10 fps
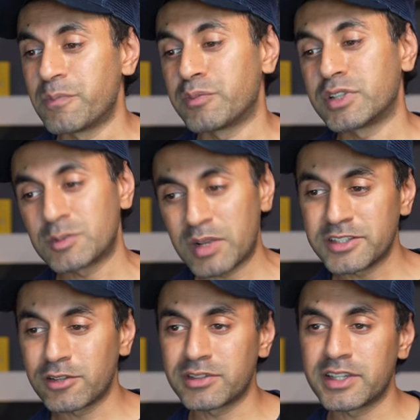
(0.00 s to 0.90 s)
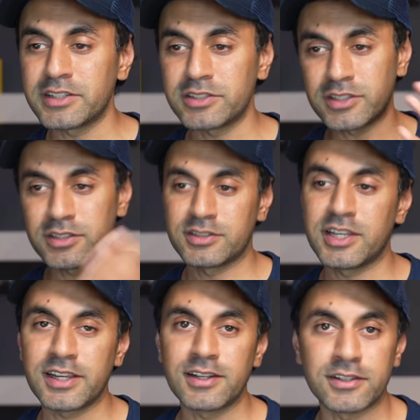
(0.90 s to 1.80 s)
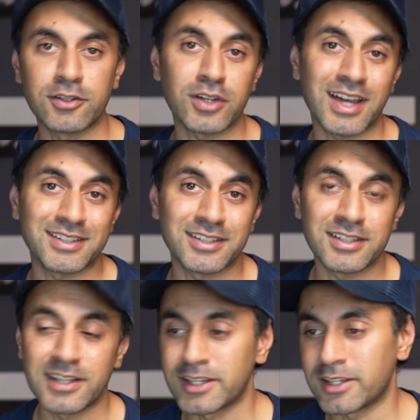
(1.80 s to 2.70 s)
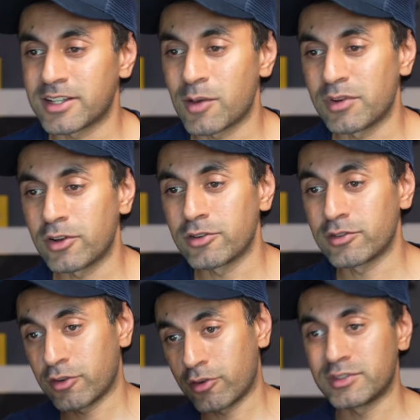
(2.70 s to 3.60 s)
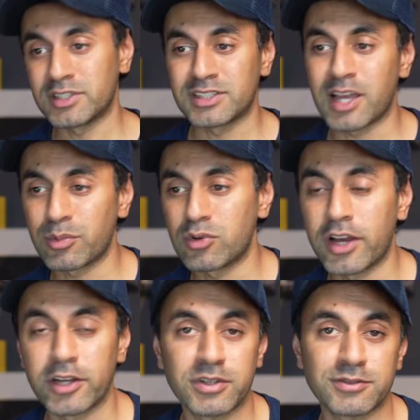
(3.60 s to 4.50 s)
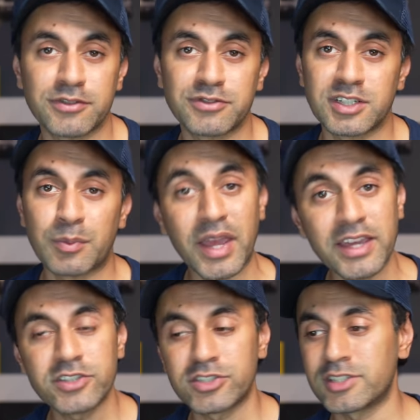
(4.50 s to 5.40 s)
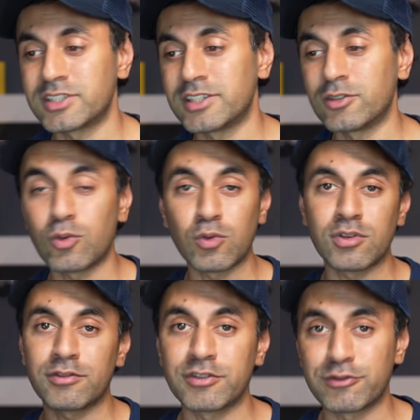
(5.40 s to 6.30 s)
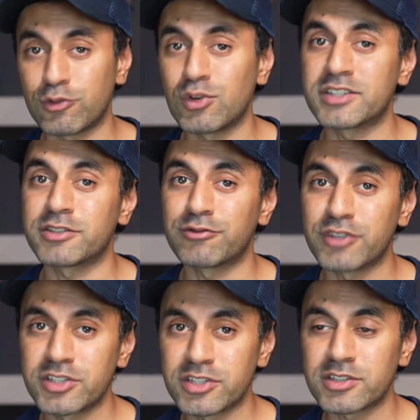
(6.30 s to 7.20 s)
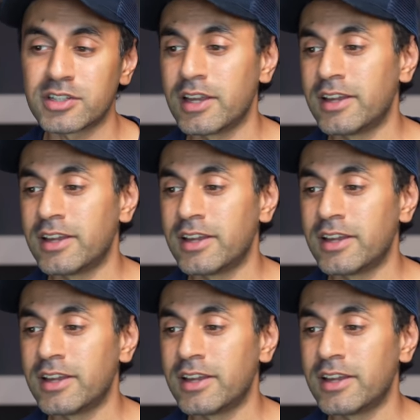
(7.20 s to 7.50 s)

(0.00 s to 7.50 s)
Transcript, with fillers: But there's plenty of things. Take a look at the link down below of this Apple iOS 15 page to see all of the full list of features.